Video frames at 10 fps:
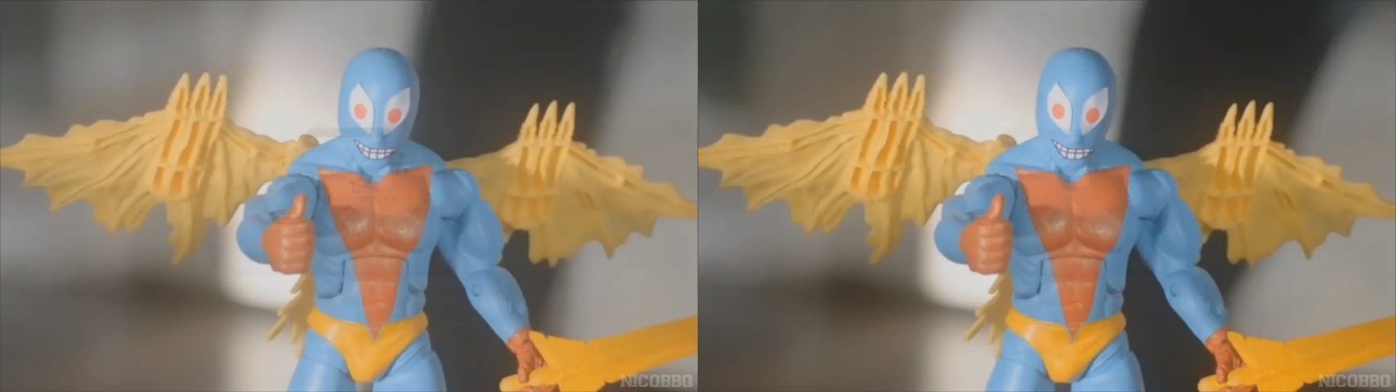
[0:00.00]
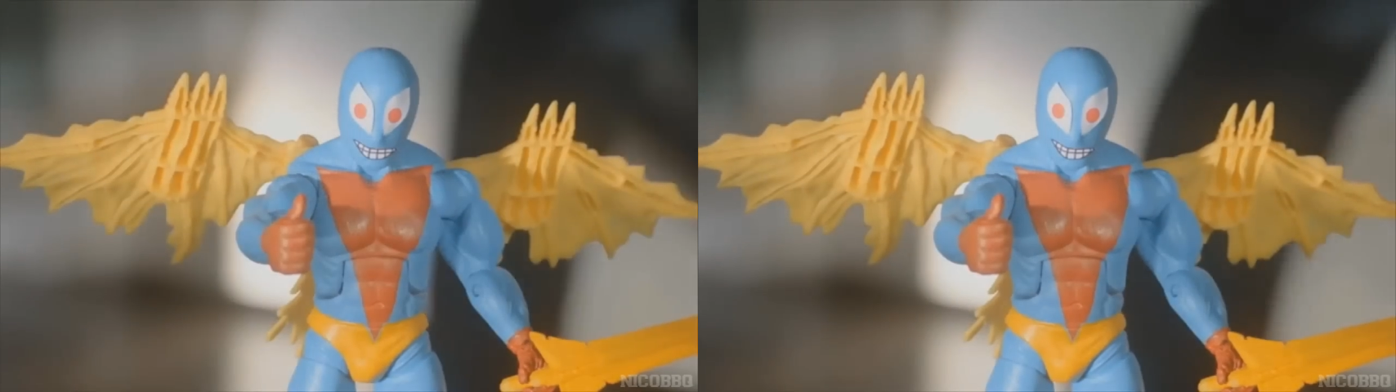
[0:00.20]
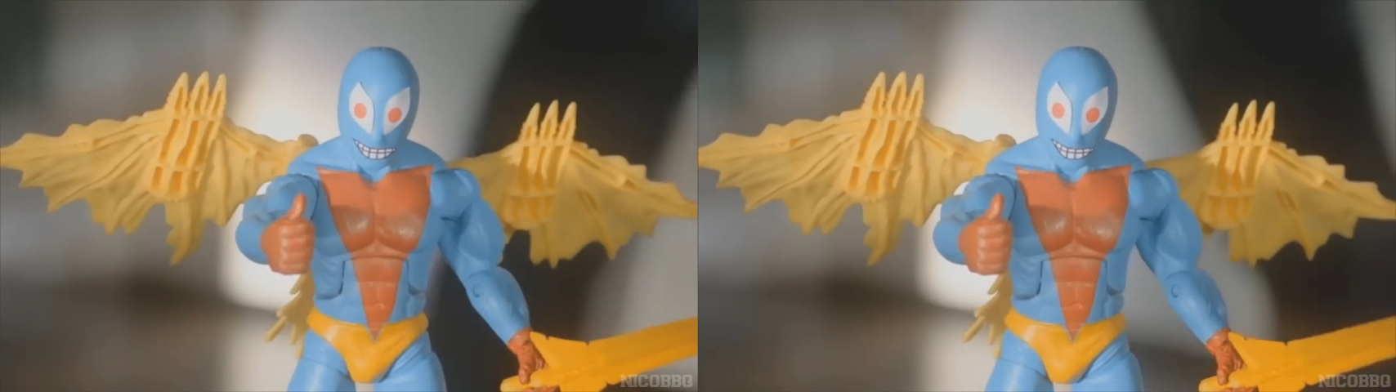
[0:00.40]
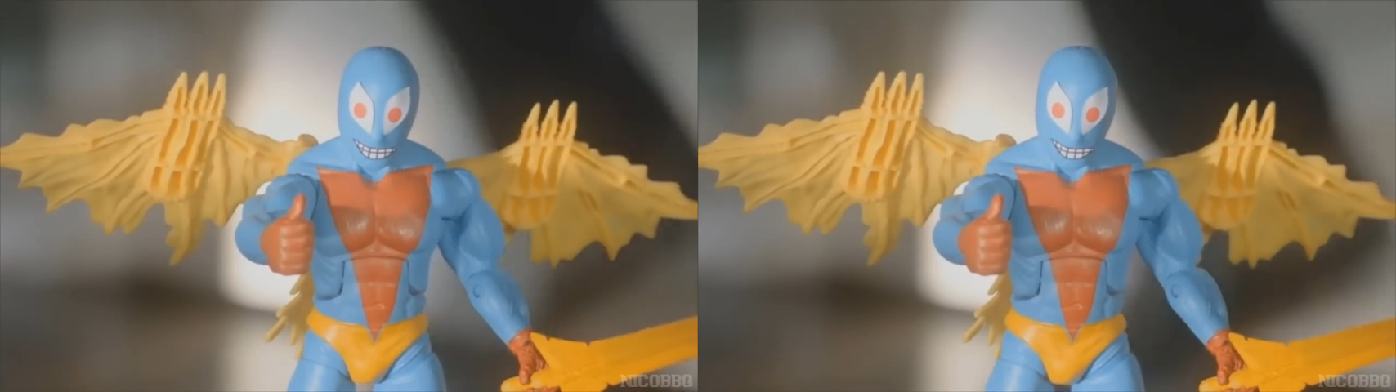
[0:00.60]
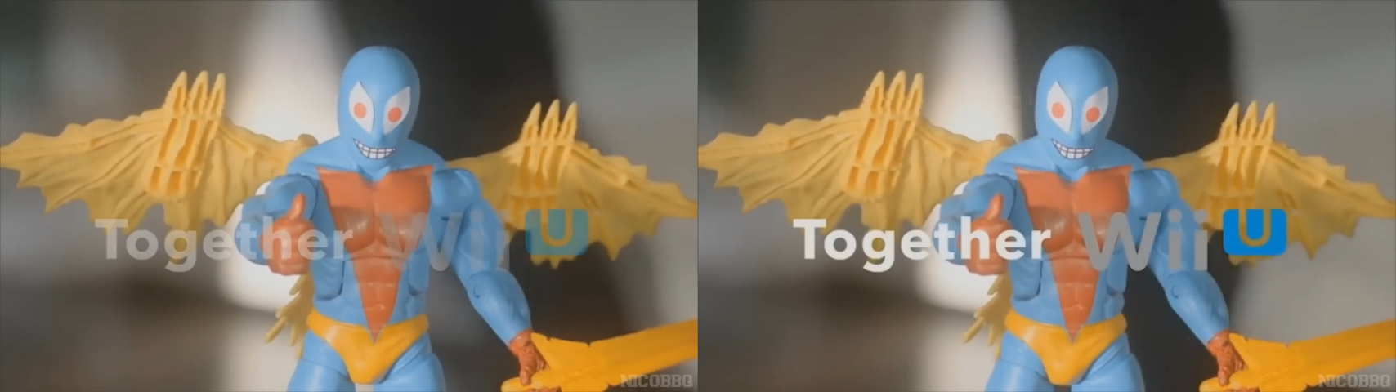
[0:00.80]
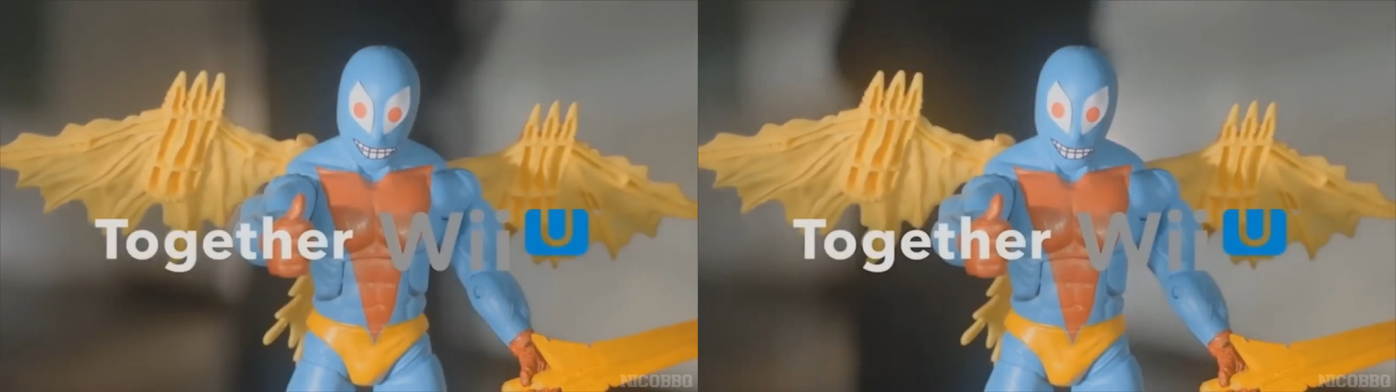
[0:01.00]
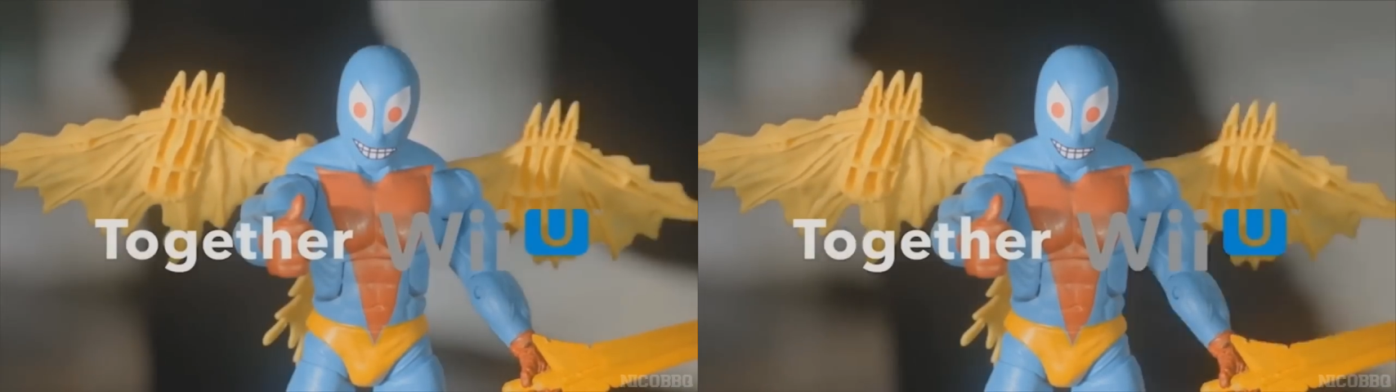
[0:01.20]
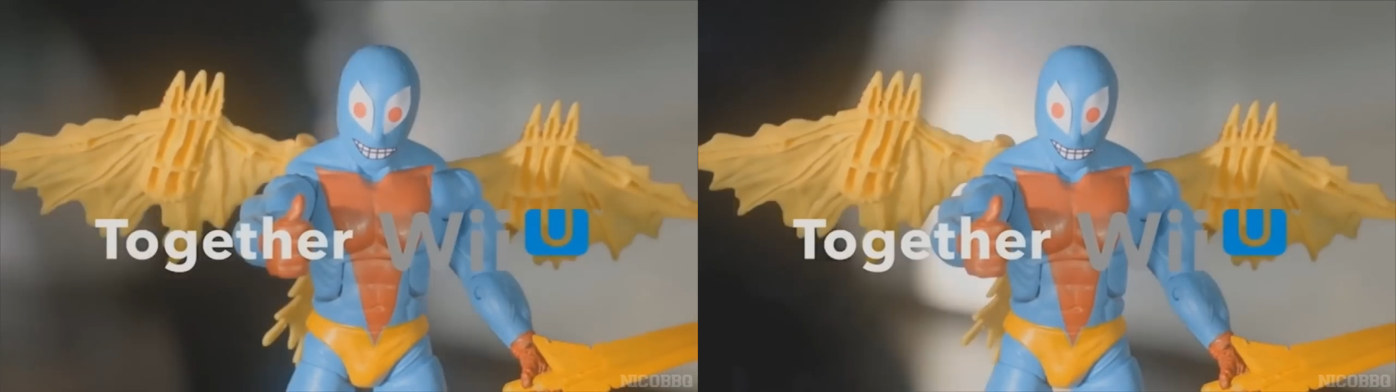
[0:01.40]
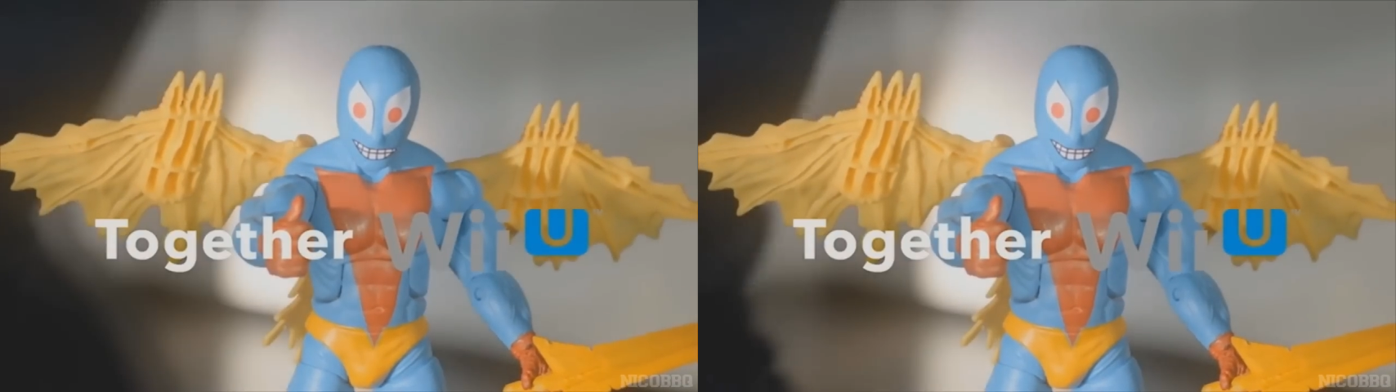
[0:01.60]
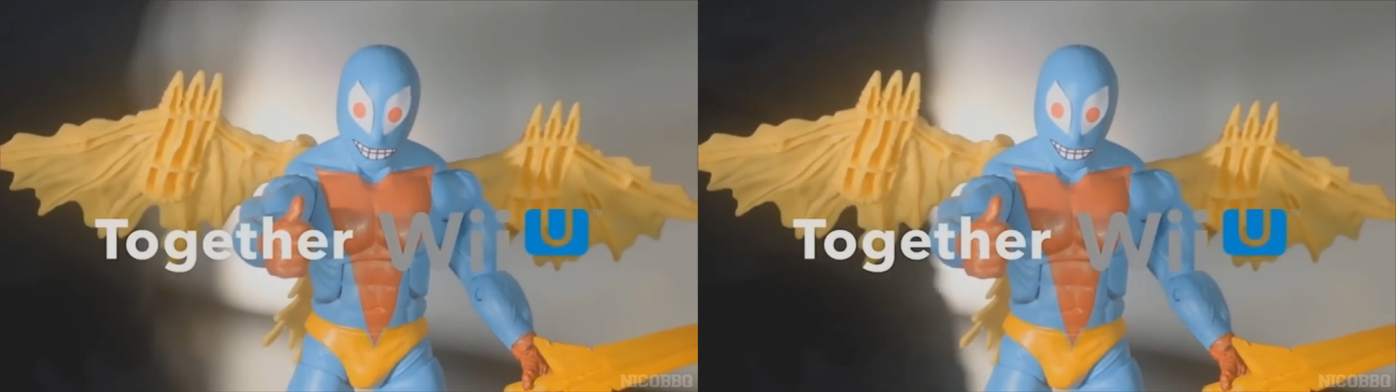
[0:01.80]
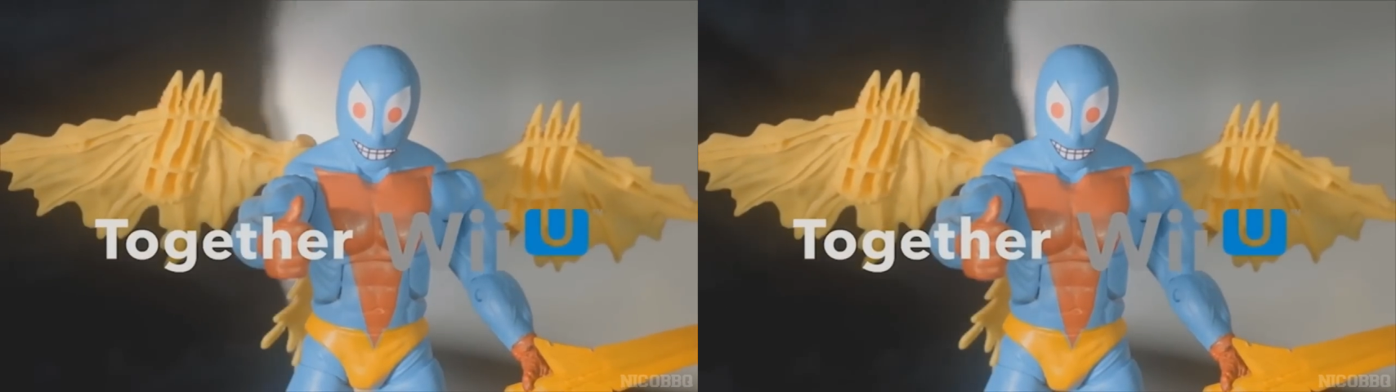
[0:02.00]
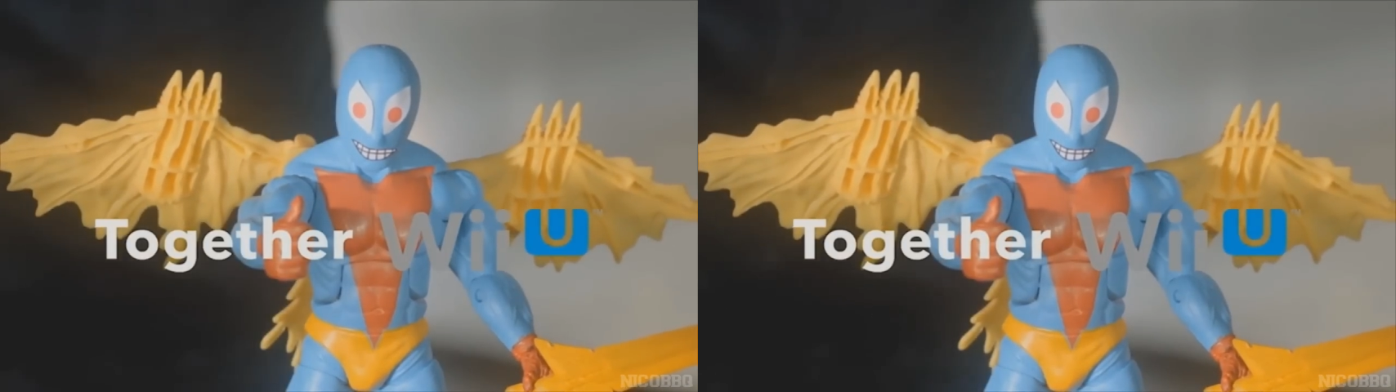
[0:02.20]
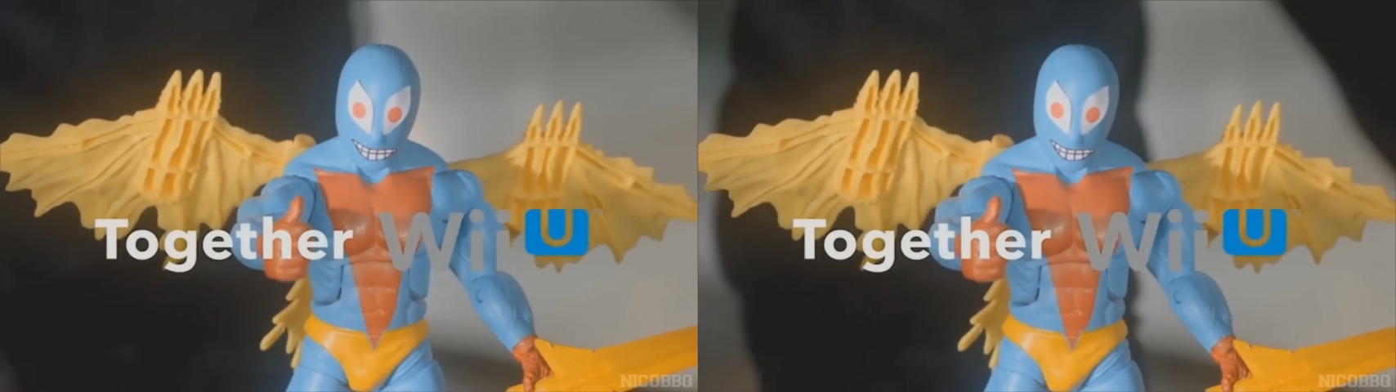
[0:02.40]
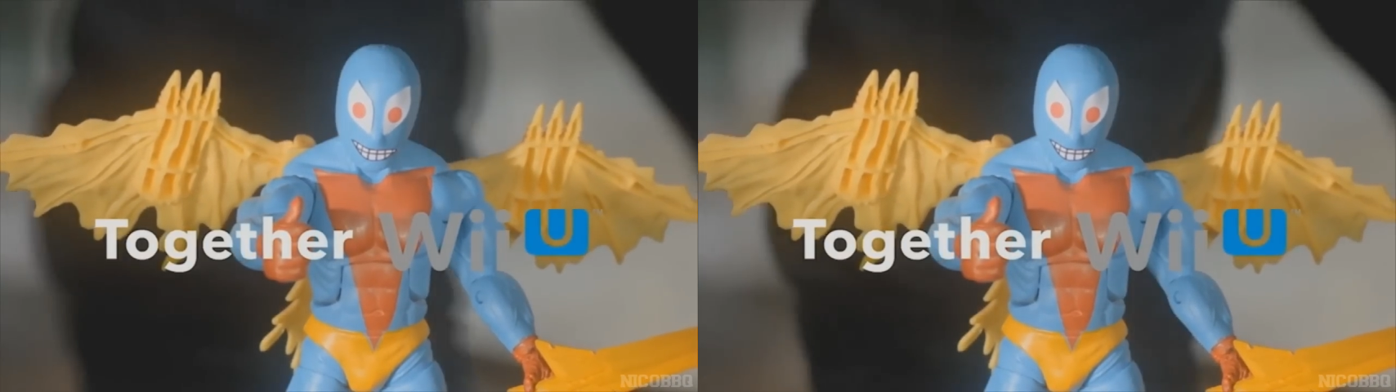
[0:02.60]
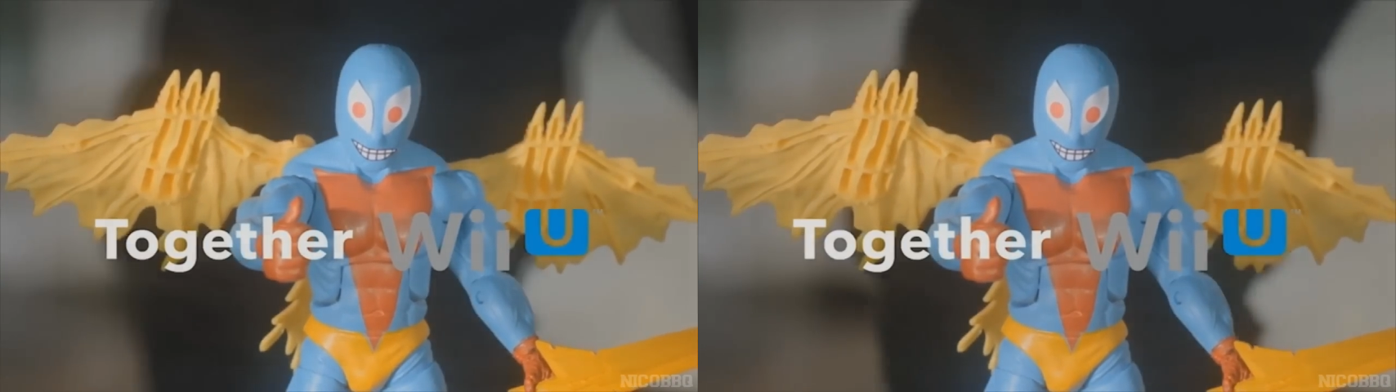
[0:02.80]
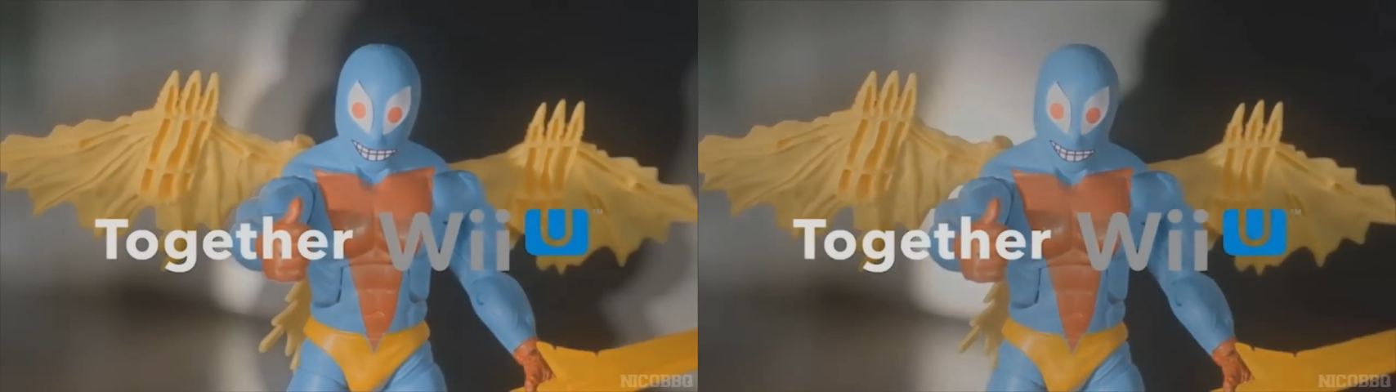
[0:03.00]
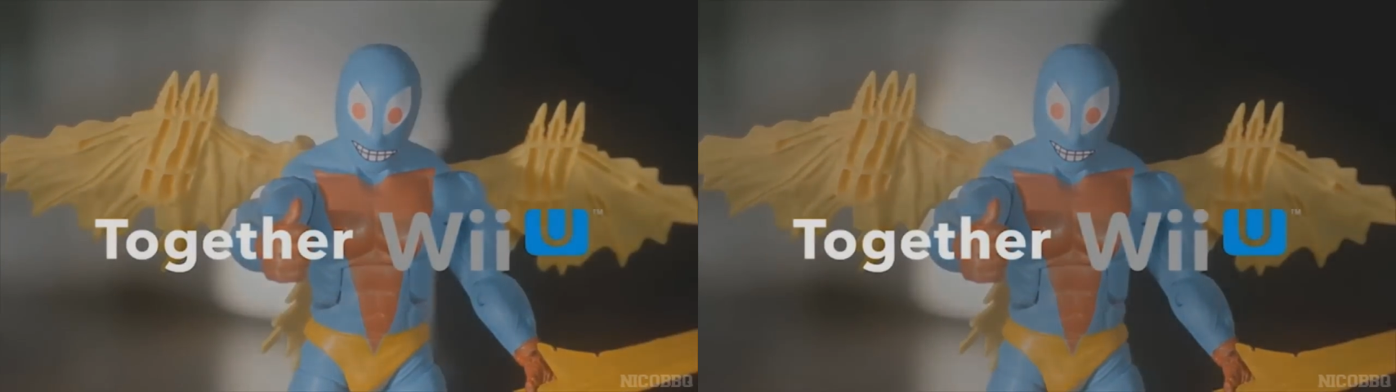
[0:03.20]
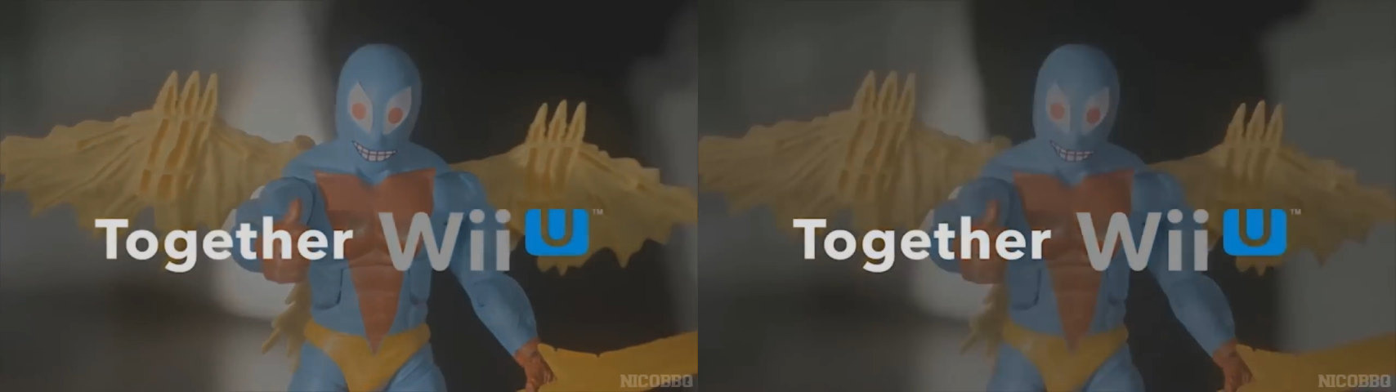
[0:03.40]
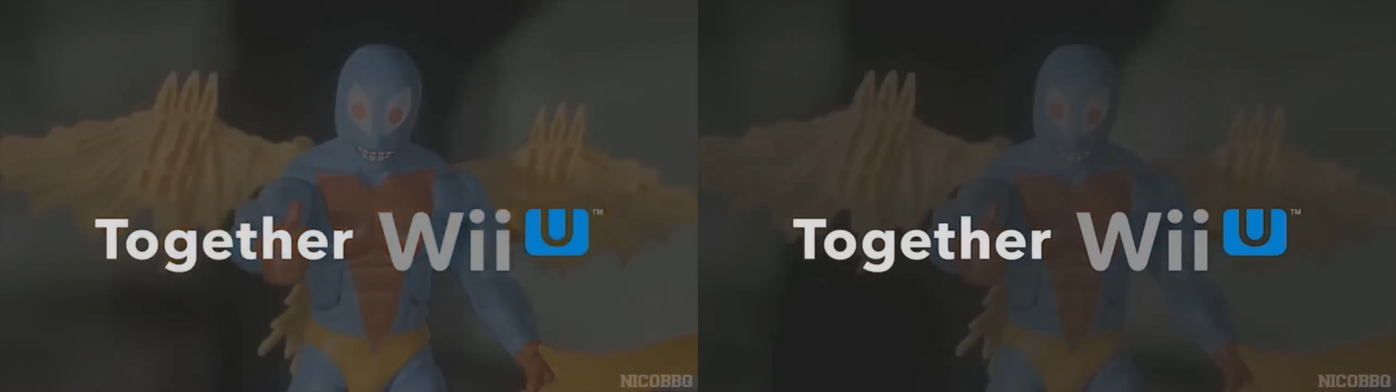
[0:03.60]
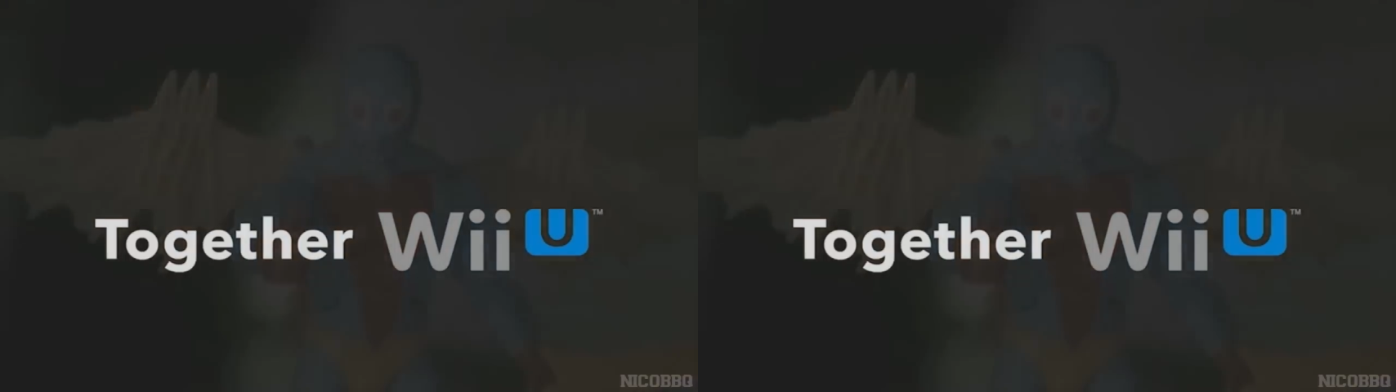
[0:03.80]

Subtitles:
(no speaker visible)